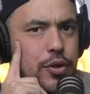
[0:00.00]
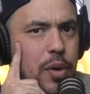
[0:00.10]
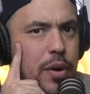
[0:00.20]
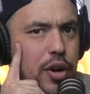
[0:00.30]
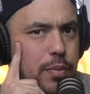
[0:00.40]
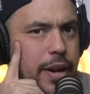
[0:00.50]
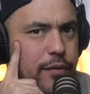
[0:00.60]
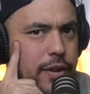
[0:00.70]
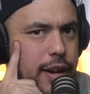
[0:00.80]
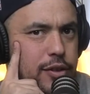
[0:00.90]
Turbo could play
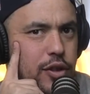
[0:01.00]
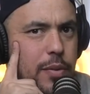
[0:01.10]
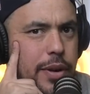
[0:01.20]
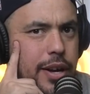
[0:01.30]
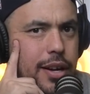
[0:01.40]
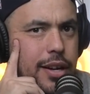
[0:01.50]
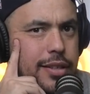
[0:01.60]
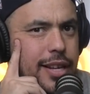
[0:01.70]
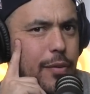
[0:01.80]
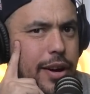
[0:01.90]
for like Serbia.
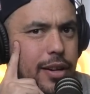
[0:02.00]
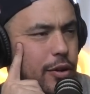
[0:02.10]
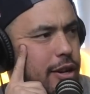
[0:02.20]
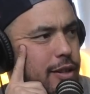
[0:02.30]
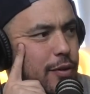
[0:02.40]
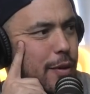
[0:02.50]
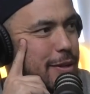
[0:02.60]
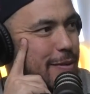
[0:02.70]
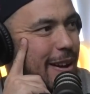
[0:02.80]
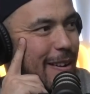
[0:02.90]
Is that where Luke is from
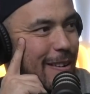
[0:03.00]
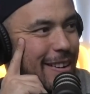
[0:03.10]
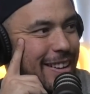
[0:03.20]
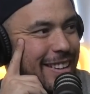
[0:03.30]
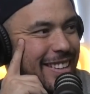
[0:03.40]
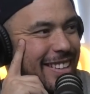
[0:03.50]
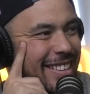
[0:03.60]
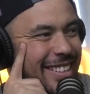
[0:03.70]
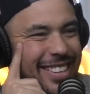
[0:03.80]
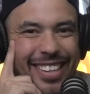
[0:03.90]
as well?
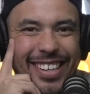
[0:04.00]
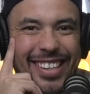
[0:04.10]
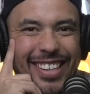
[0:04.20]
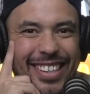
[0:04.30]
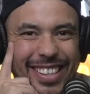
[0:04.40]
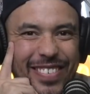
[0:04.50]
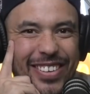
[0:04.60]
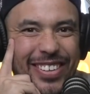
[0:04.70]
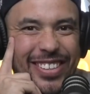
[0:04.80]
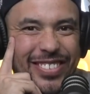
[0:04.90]
Is that where
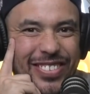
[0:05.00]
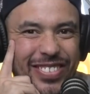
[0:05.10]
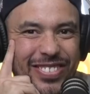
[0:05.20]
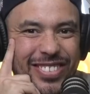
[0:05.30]
Luke is from?